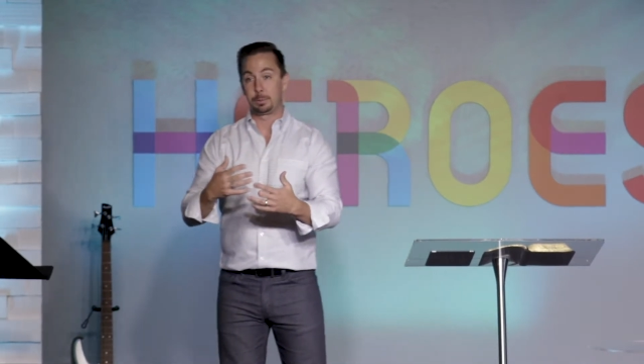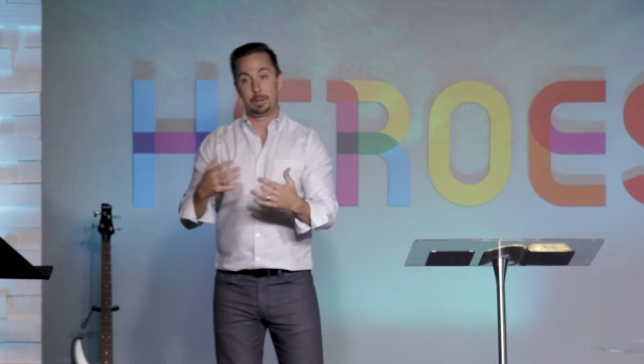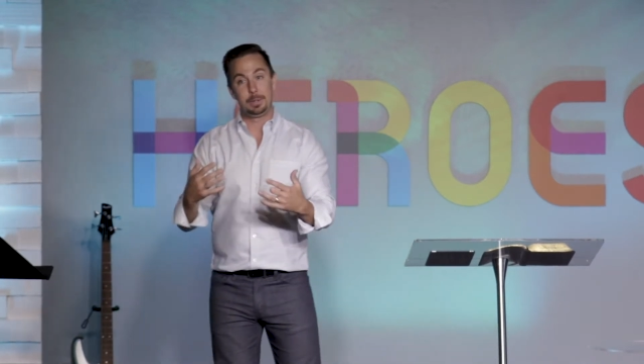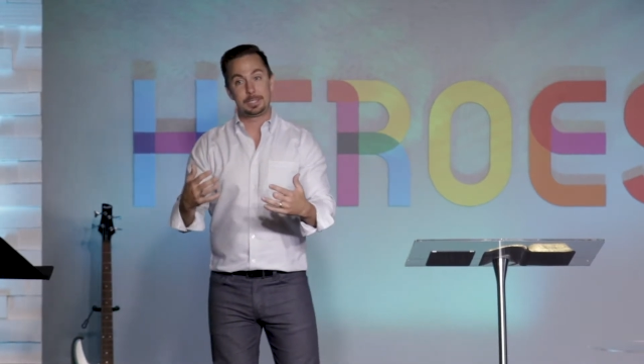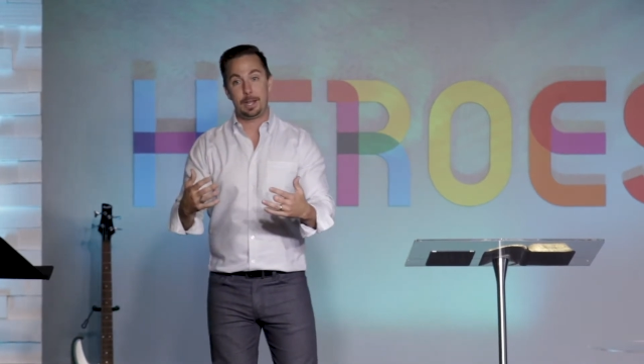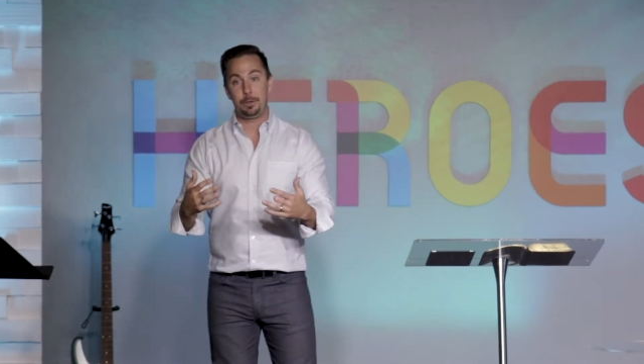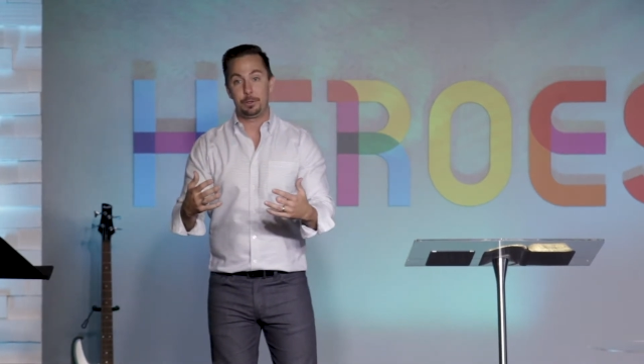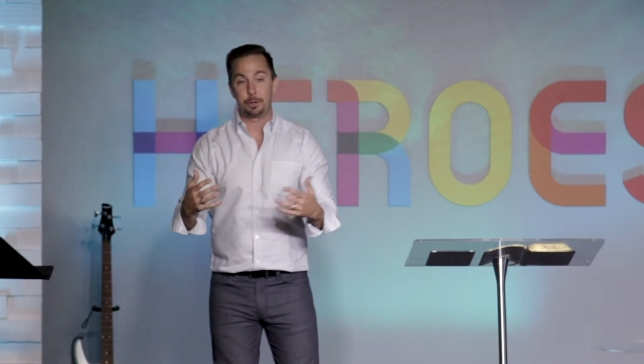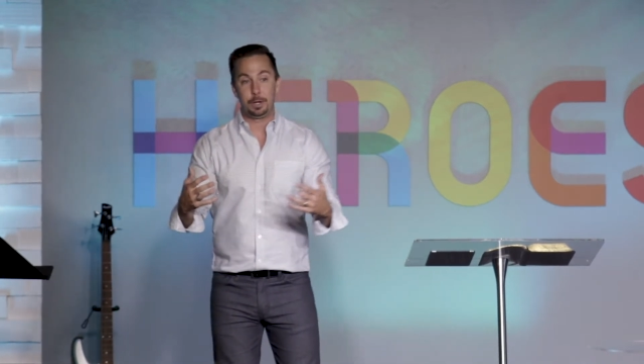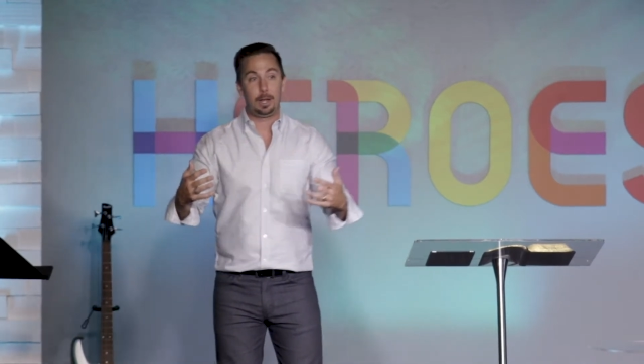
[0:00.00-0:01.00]
But let me tell you,
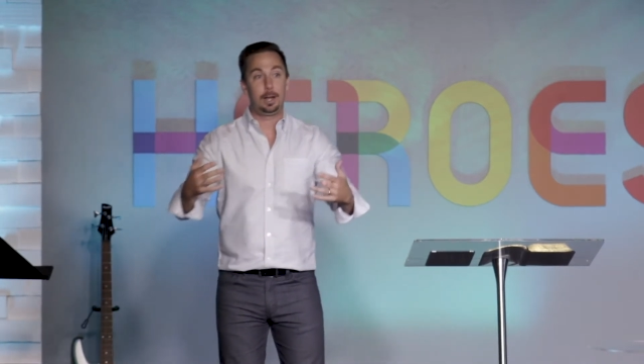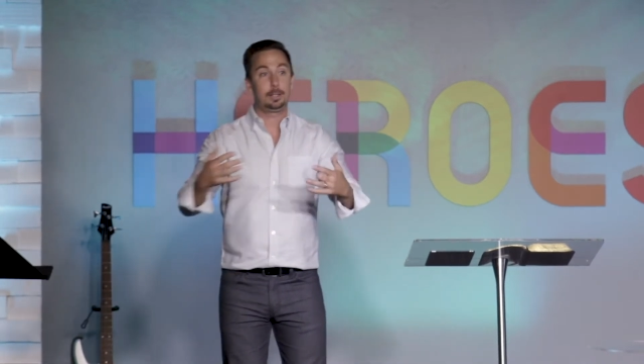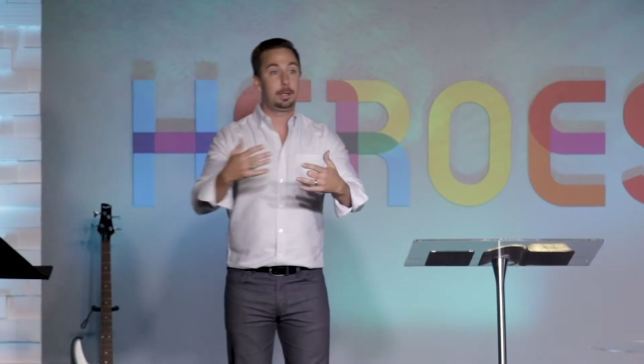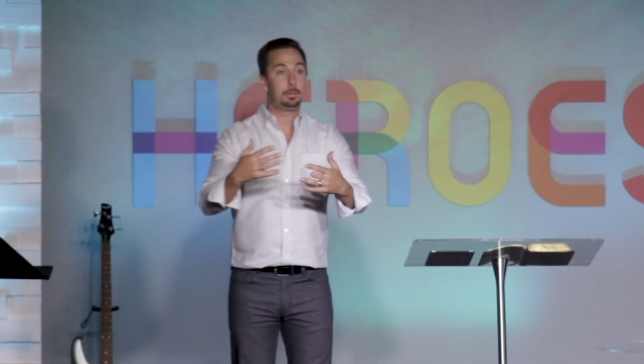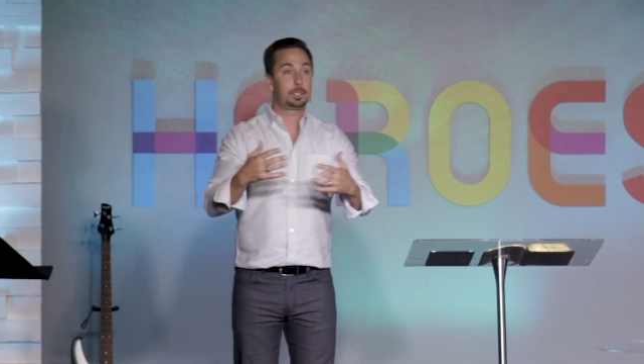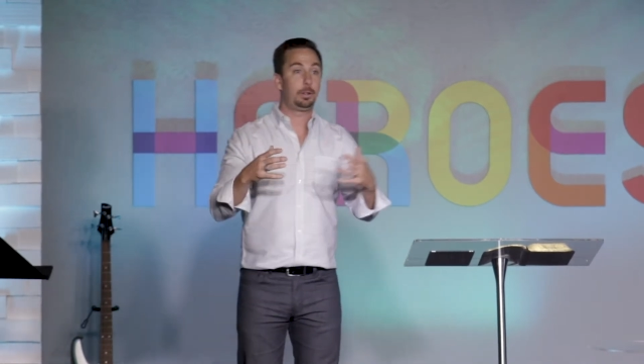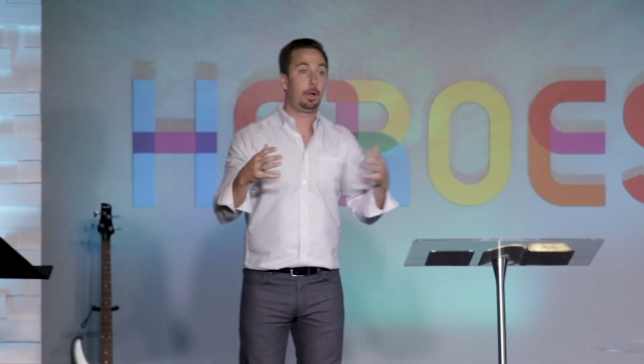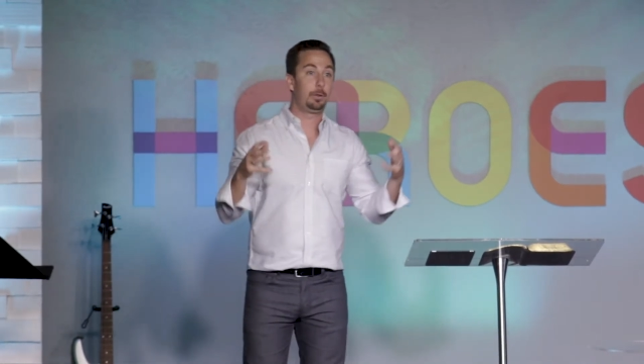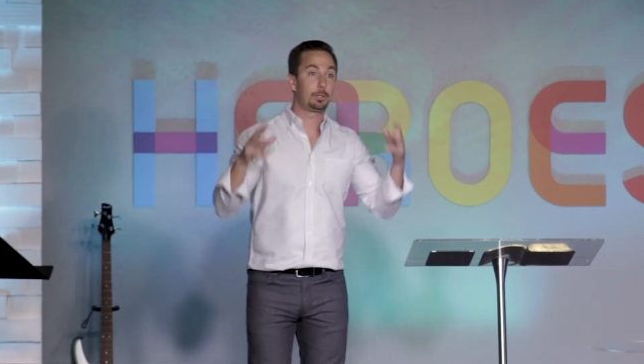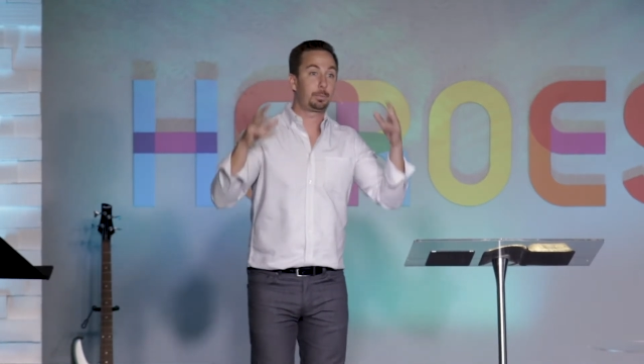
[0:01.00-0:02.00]
you're going to hug them till
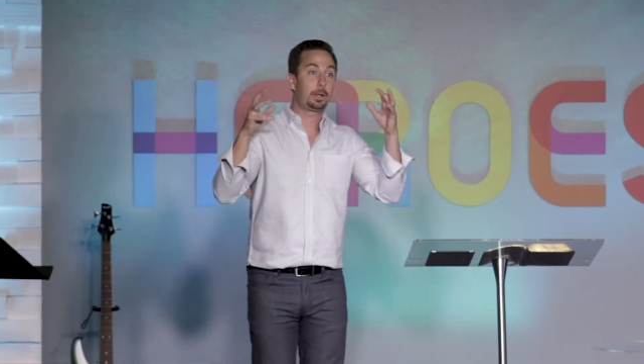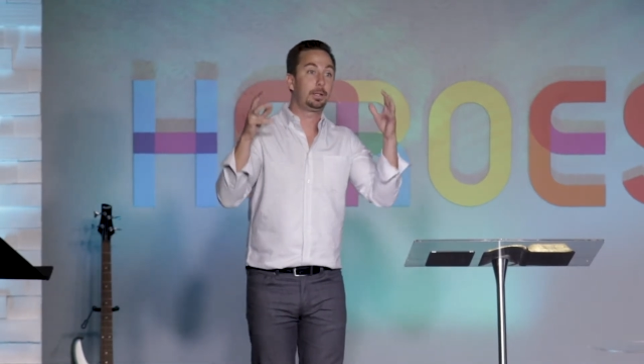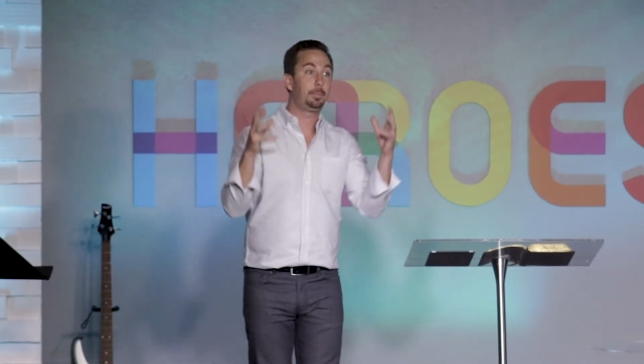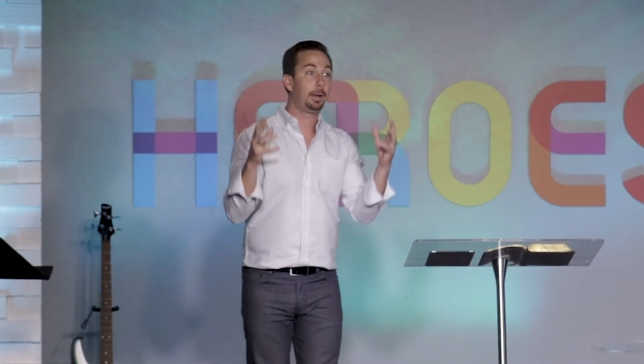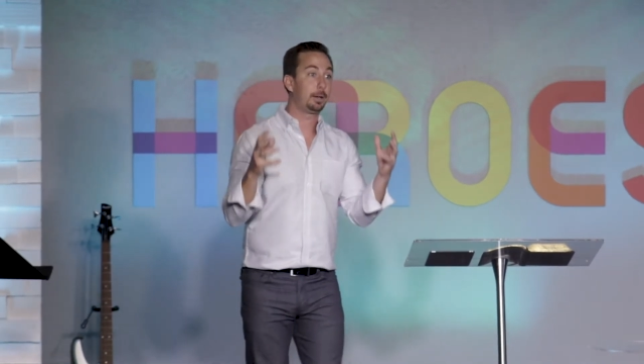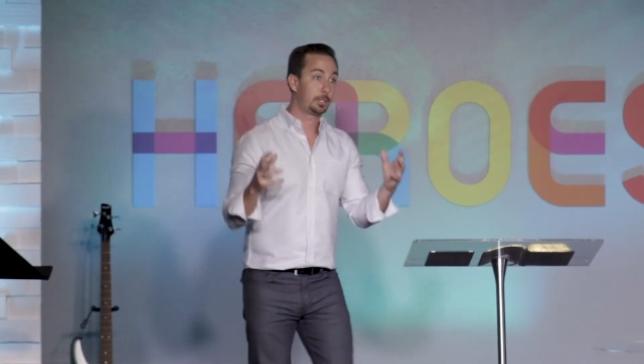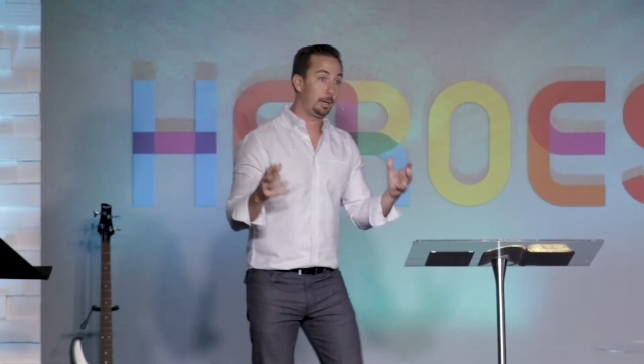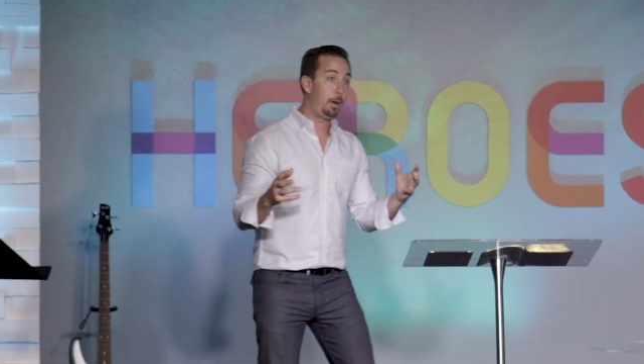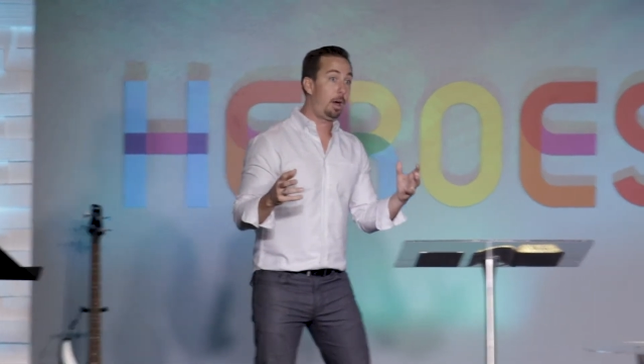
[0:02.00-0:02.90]
all those prickly pears come